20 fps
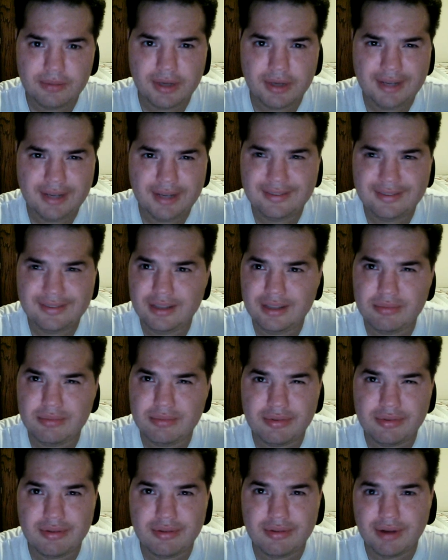I sleep
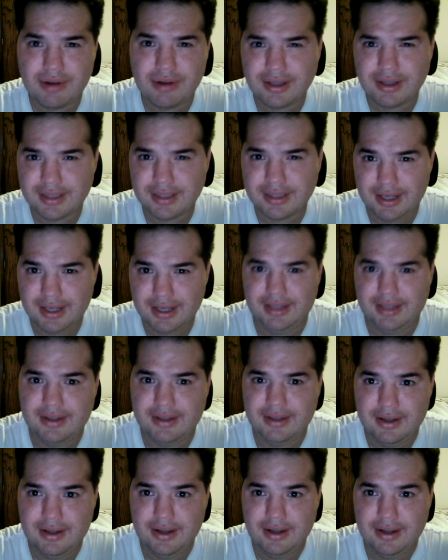throughout the night.
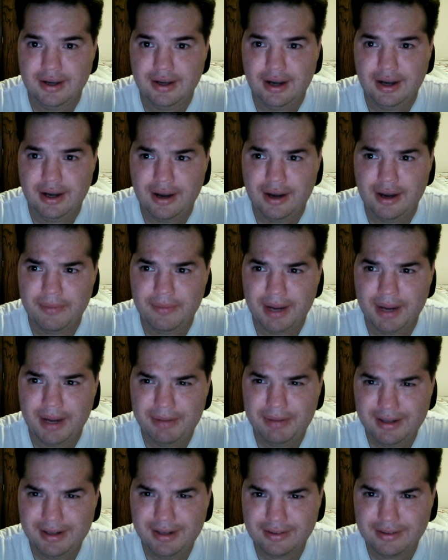I
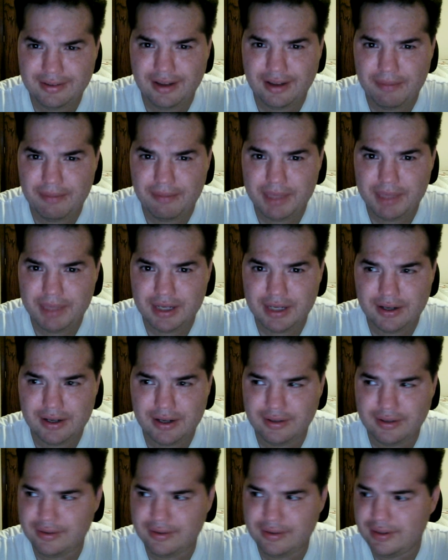bring this up
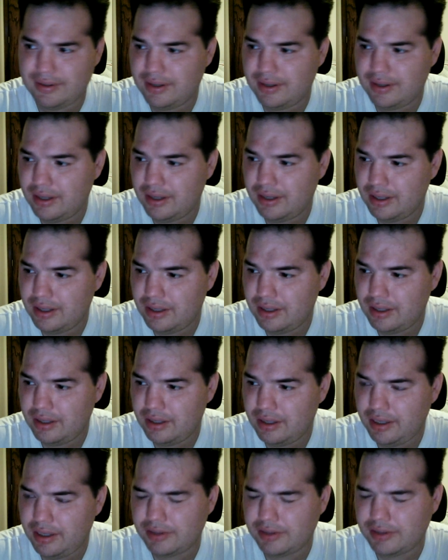because,
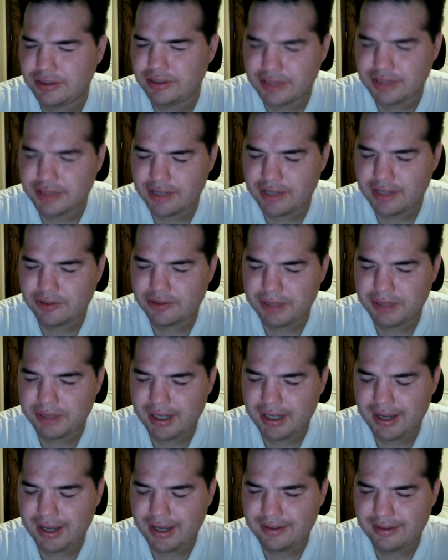as soon as I close my
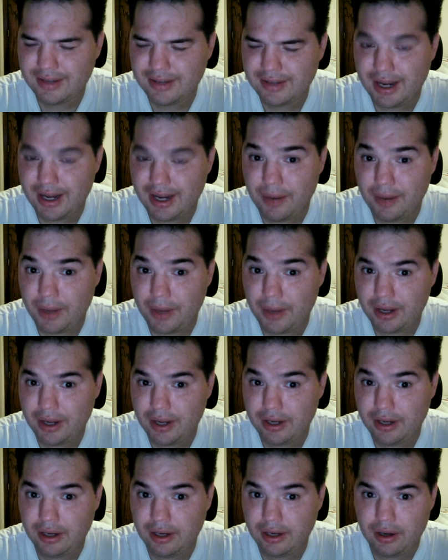eyes and I wake,
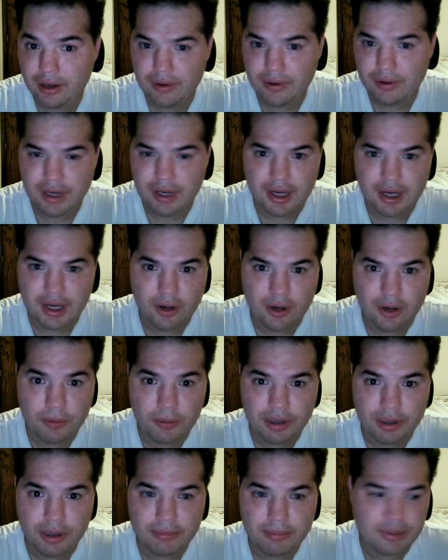and I
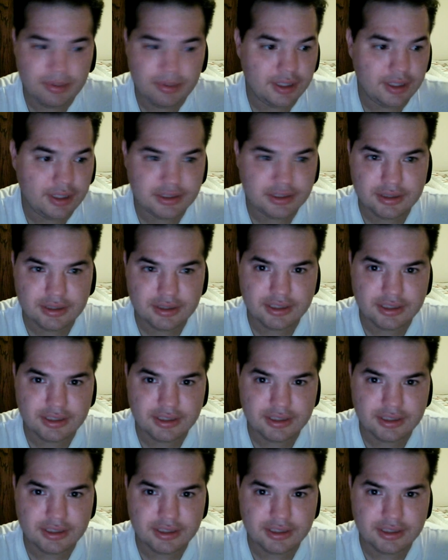open them, it's